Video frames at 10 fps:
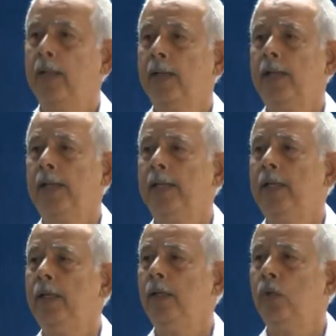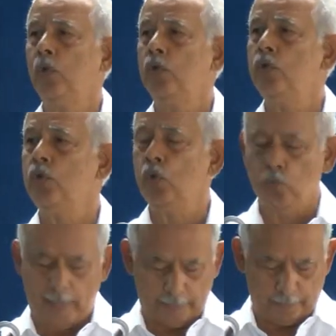Clearly, those
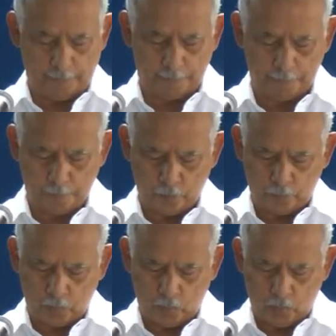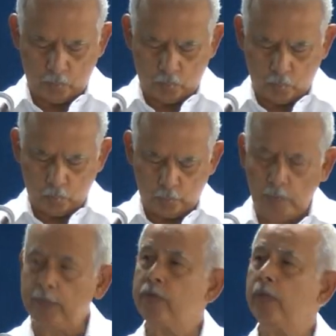two men were
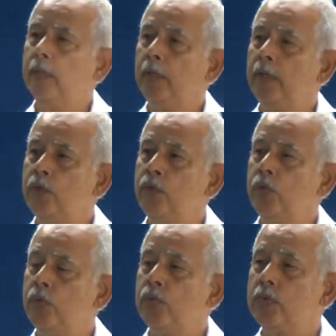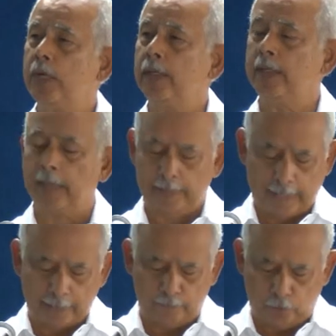raising issues at
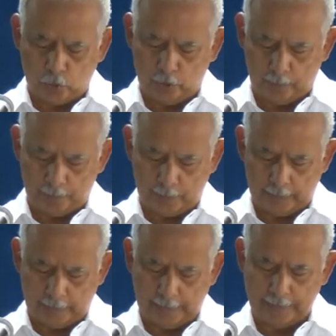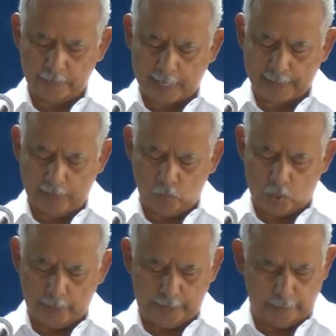that forum exactly
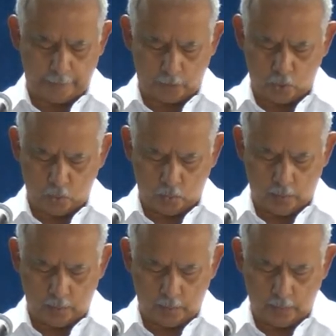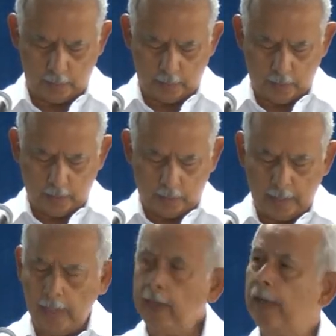1 year ago,
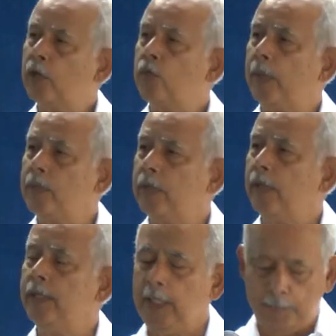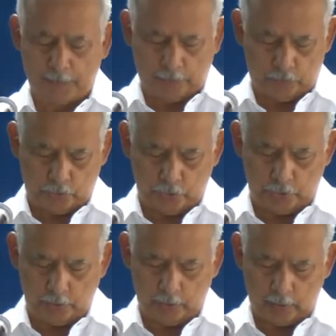expressing a deep
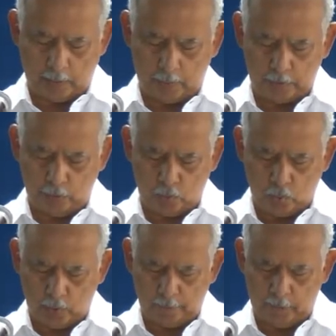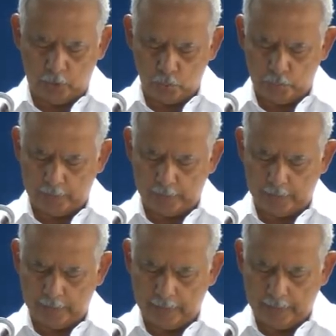concern about the role of the
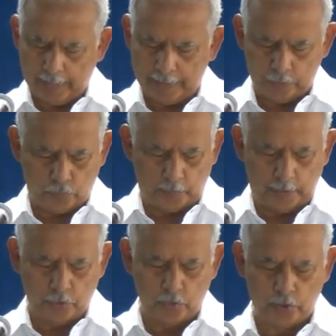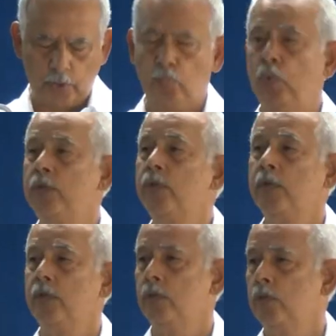union and its relationship with
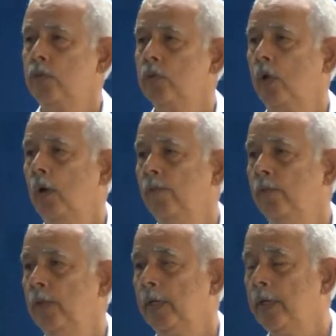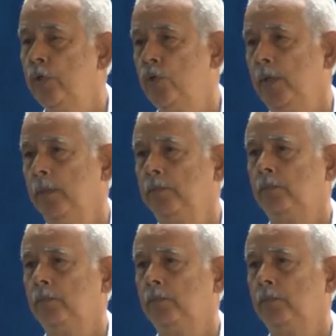citizens of the country.